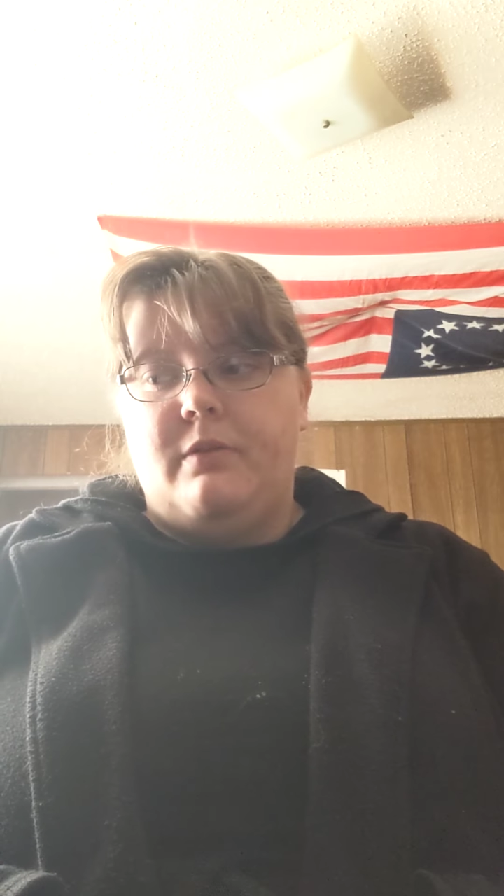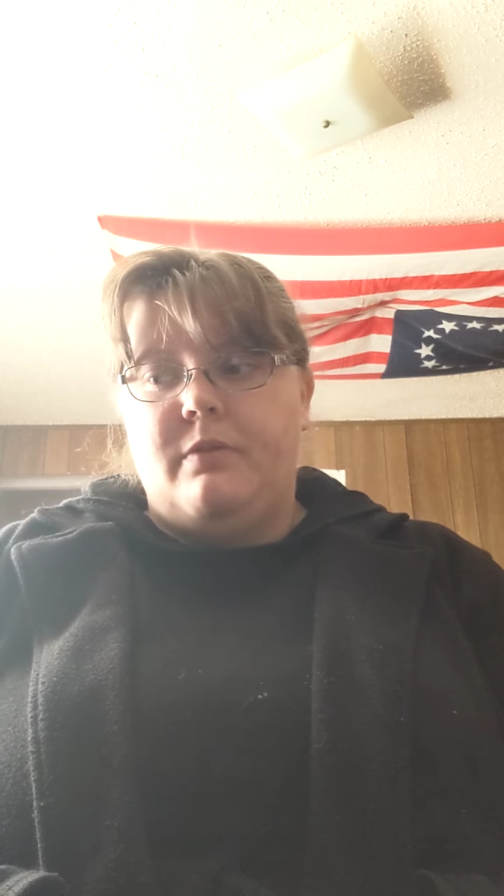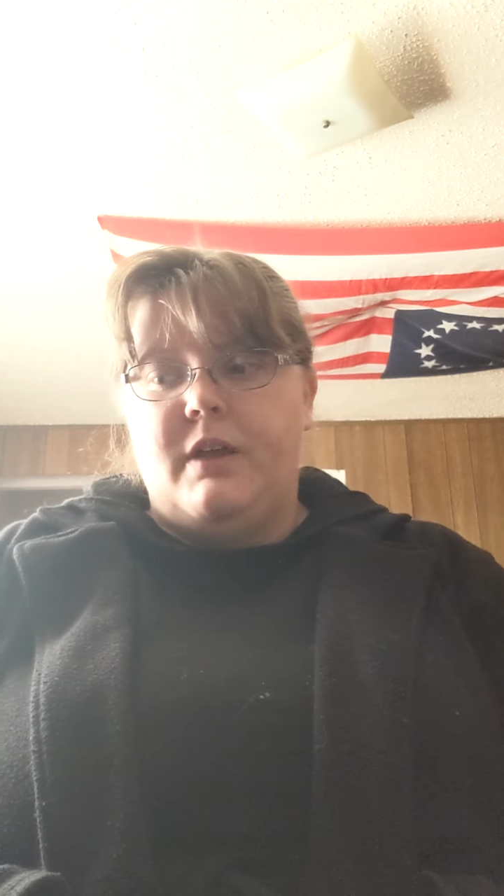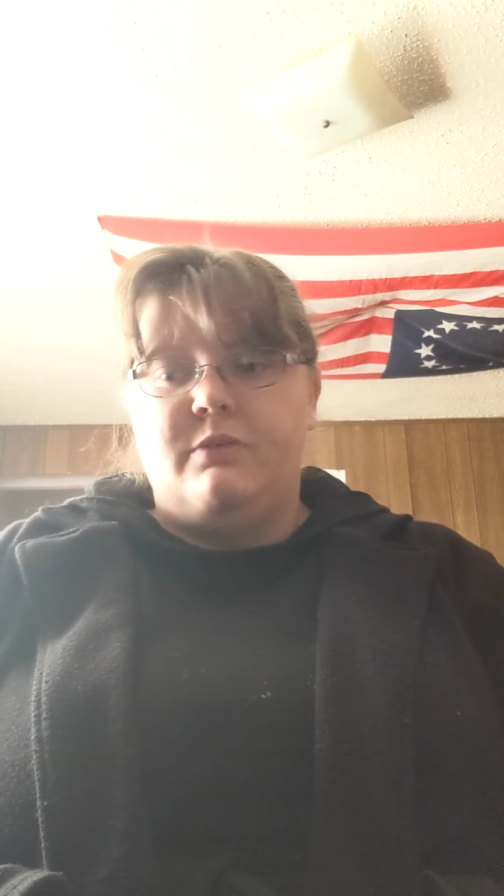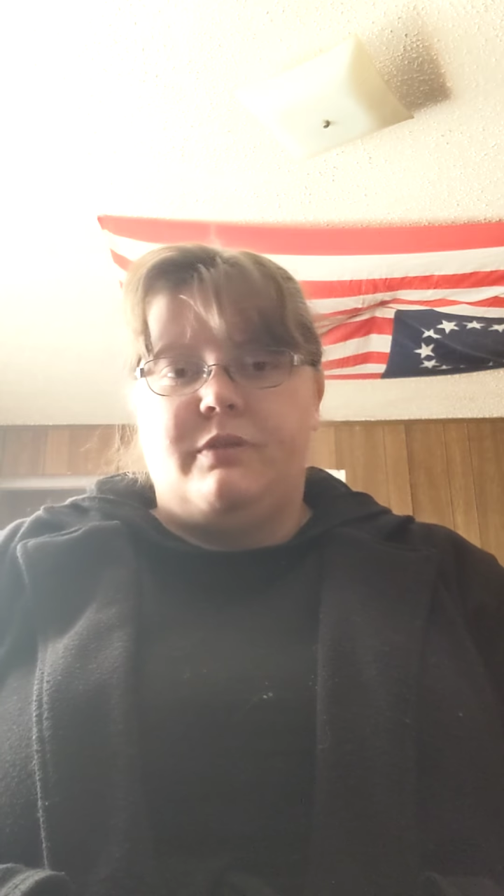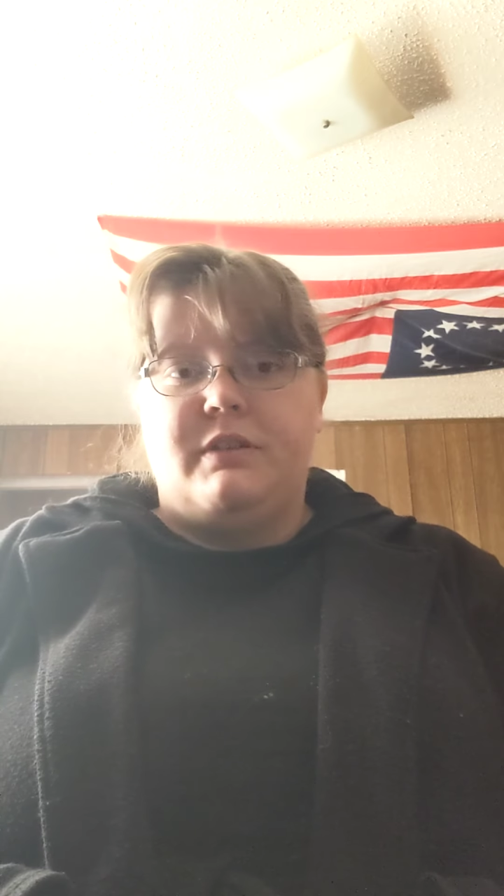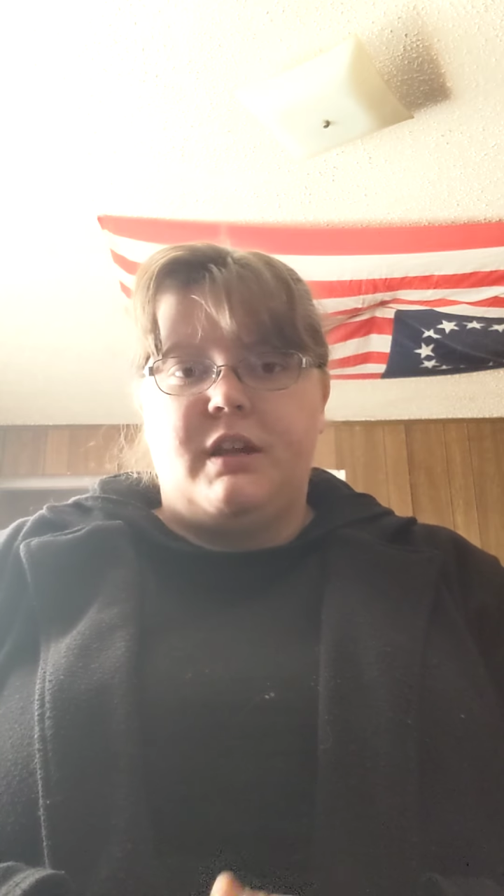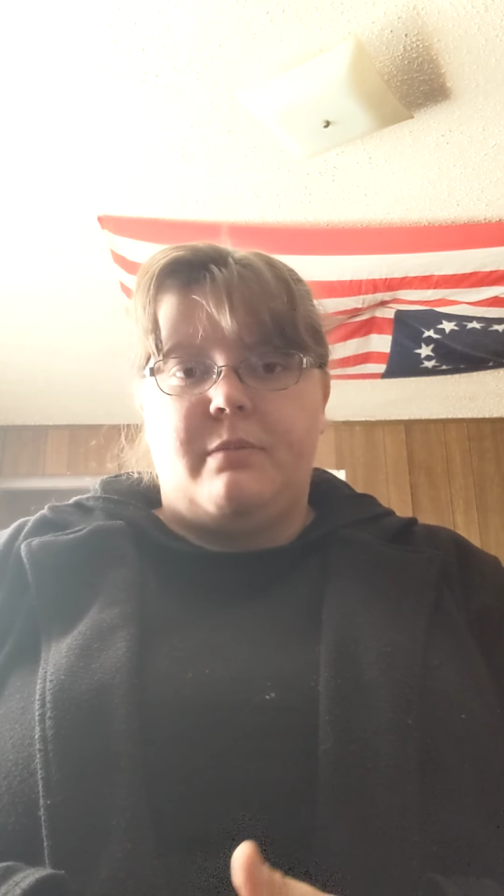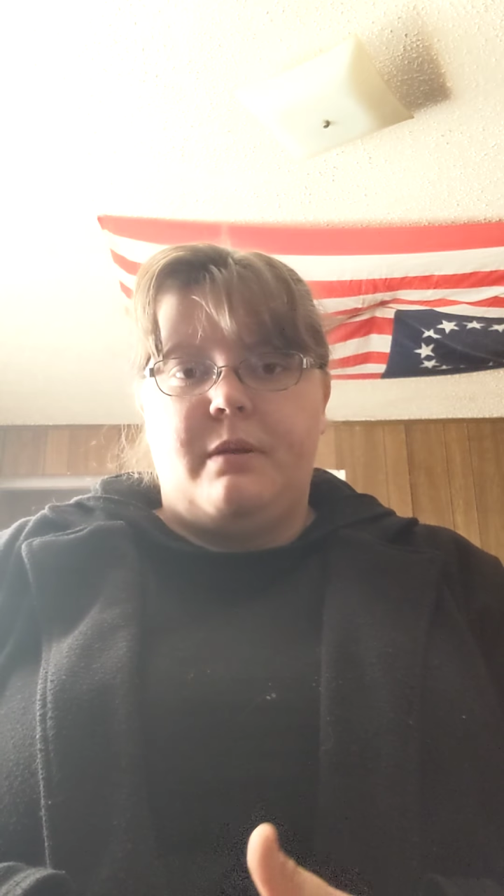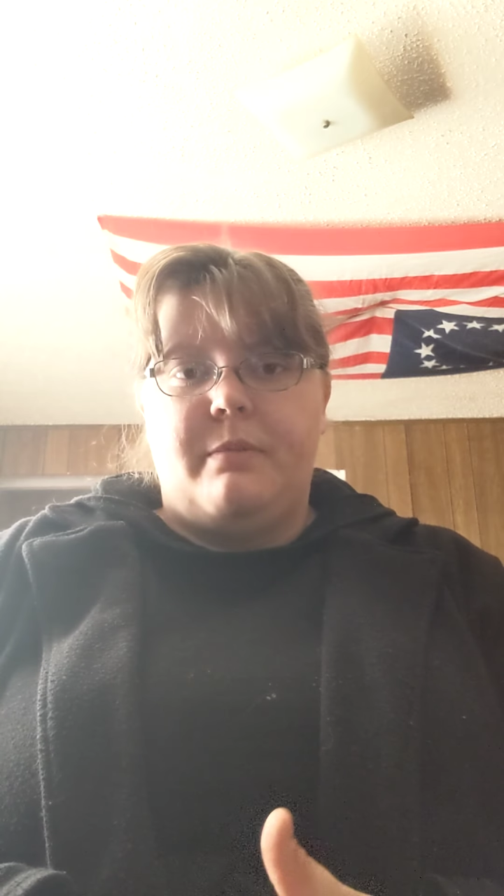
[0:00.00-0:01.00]
and that's what the
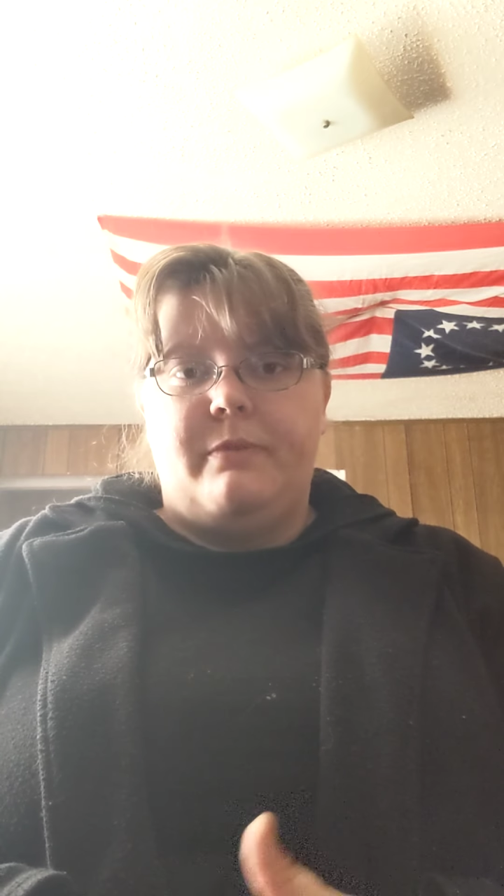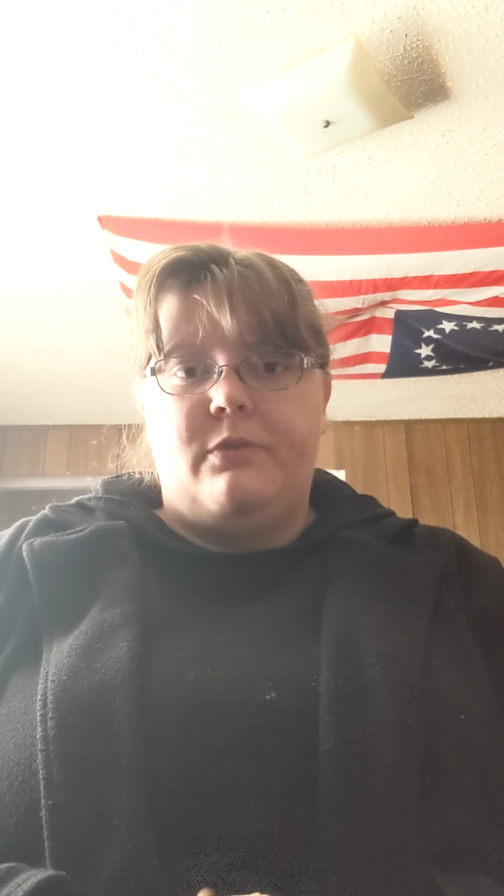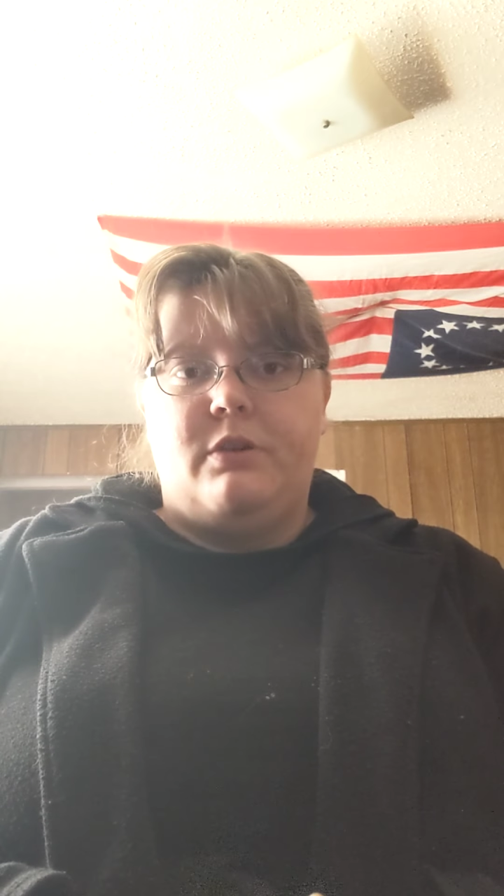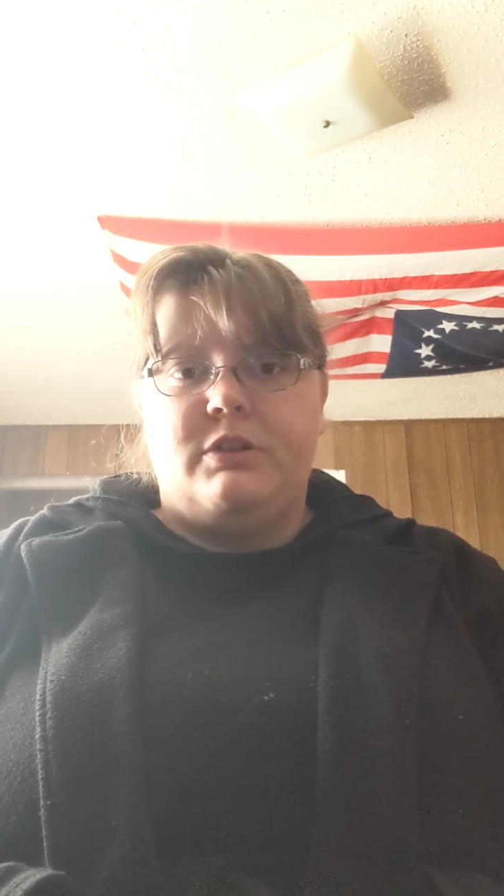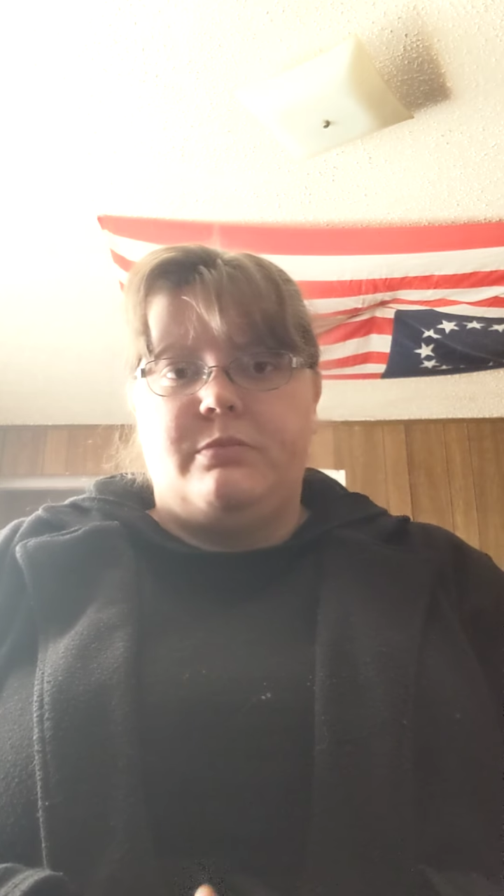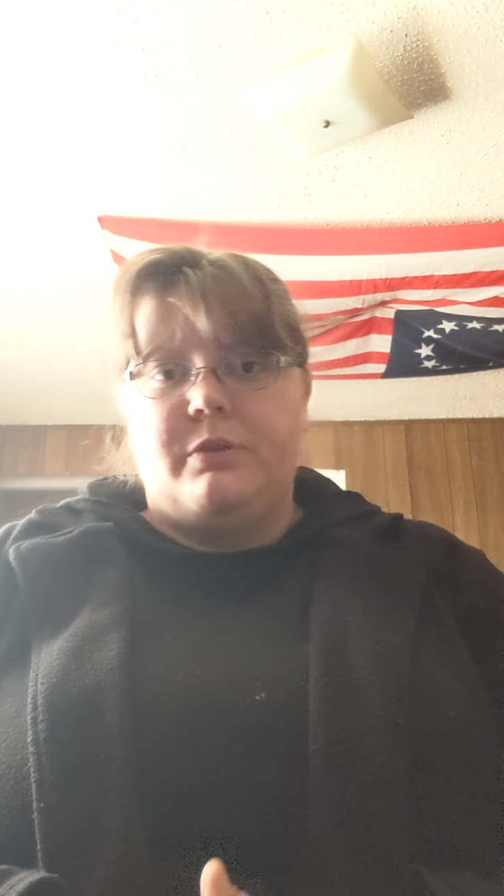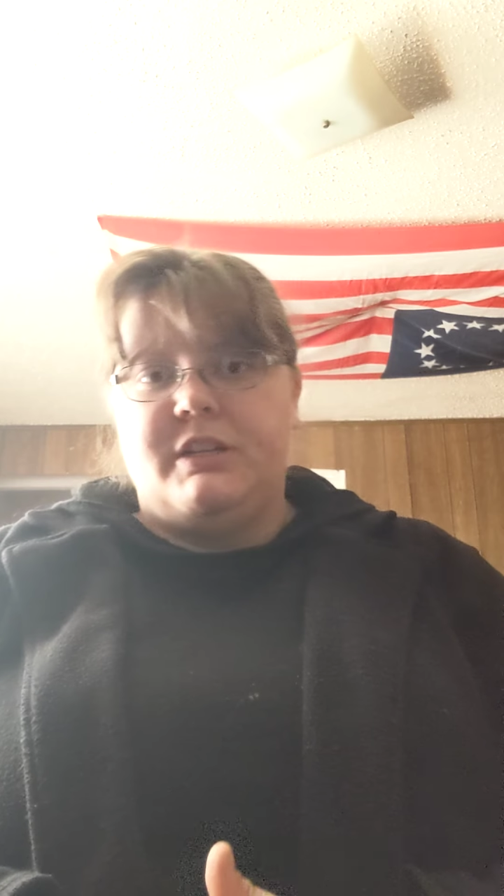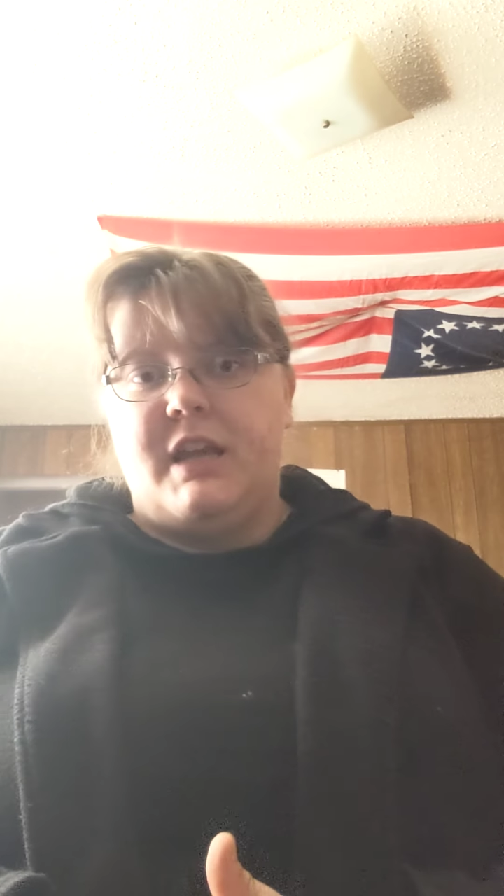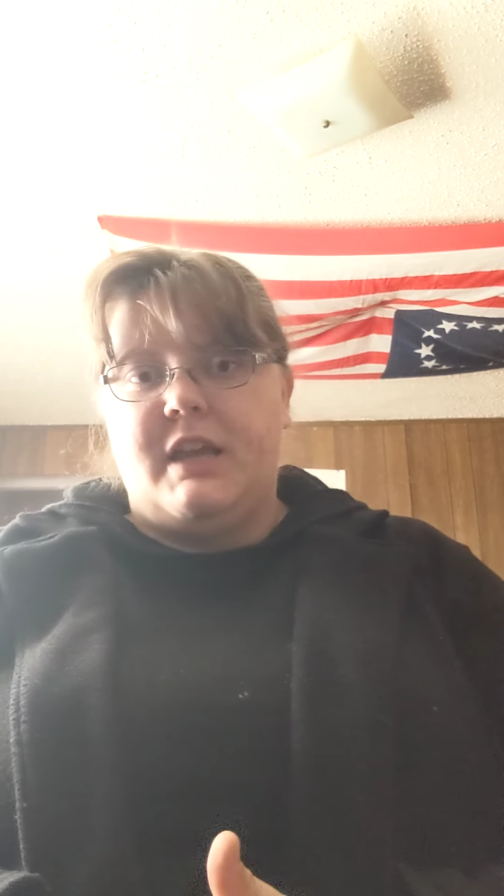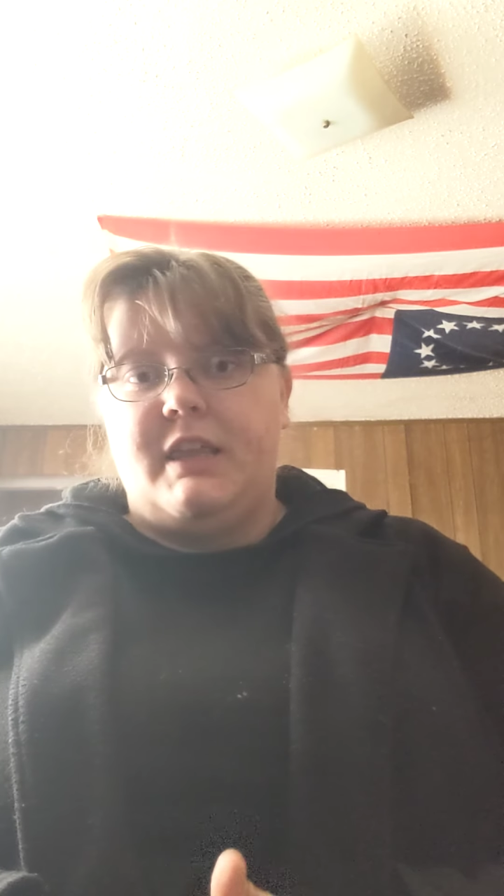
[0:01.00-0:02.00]
Second Amendment for, is to
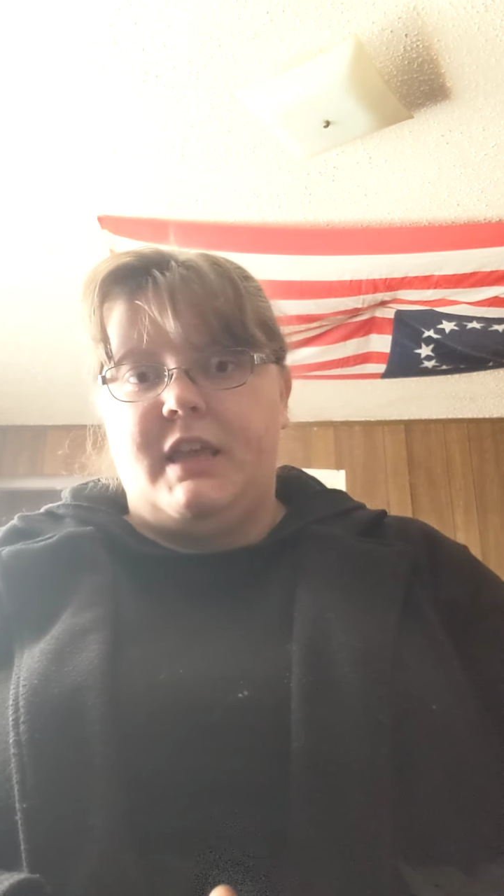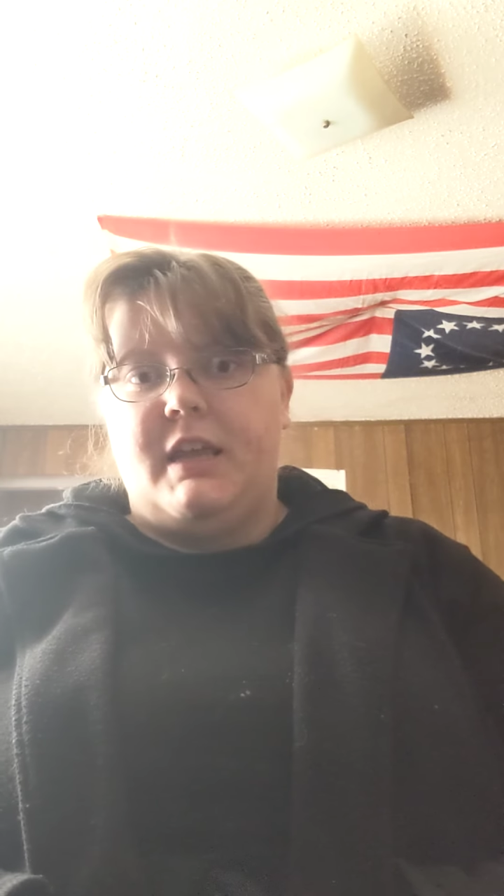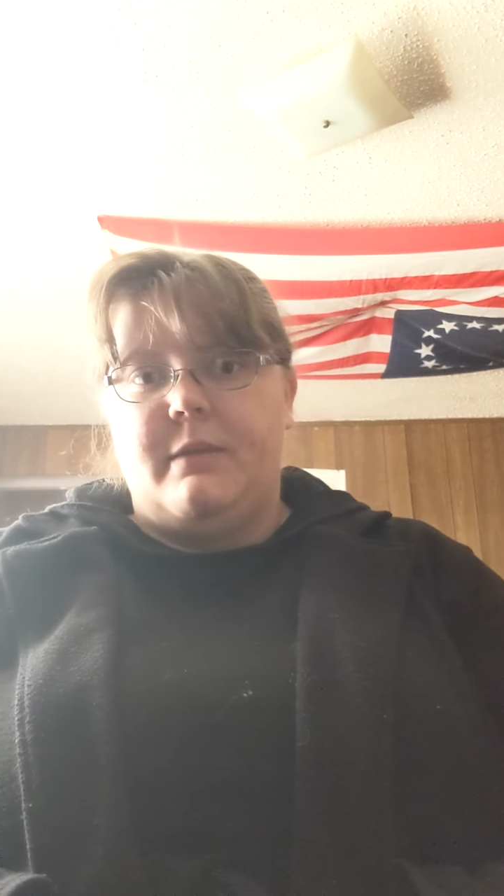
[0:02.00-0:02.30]
protect that.